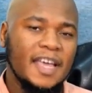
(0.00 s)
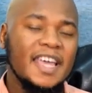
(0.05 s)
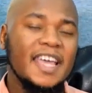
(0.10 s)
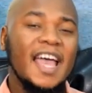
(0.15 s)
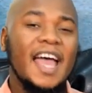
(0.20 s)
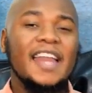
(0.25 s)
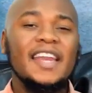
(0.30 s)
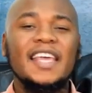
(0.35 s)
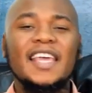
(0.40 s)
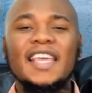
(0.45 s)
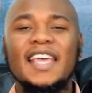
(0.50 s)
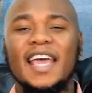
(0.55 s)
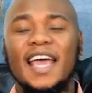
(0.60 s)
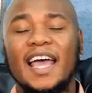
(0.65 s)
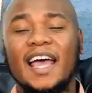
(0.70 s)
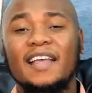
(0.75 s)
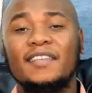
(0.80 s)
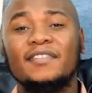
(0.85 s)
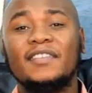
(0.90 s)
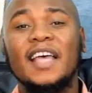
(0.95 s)
and he
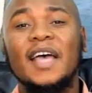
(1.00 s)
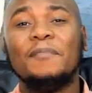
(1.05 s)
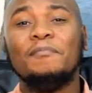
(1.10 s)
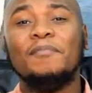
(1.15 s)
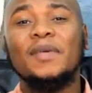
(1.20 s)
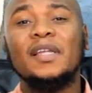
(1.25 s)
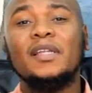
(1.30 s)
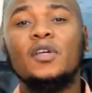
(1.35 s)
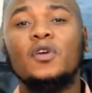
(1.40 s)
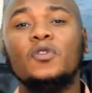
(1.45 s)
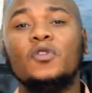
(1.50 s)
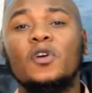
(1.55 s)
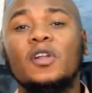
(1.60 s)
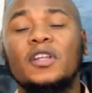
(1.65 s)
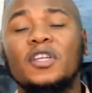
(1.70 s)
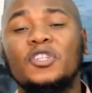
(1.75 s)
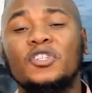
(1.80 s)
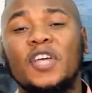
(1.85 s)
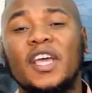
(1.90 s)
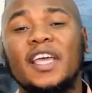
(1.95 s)
has a billion dollar
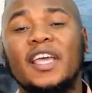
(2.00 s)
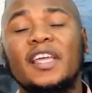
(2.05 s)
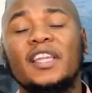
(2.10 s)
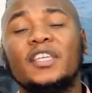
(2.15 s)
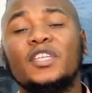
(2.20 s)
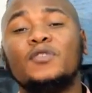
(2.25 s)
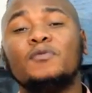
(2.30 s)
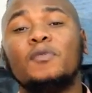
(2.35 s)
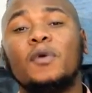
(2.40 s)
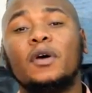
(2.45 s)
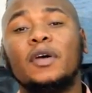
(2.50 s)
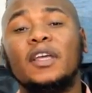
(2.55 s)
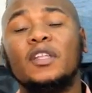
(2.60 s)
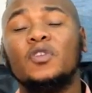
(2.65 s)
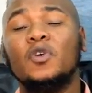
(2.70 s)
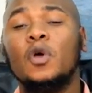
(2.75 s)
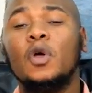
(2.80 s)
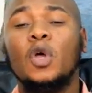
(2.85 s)
check in his pocket,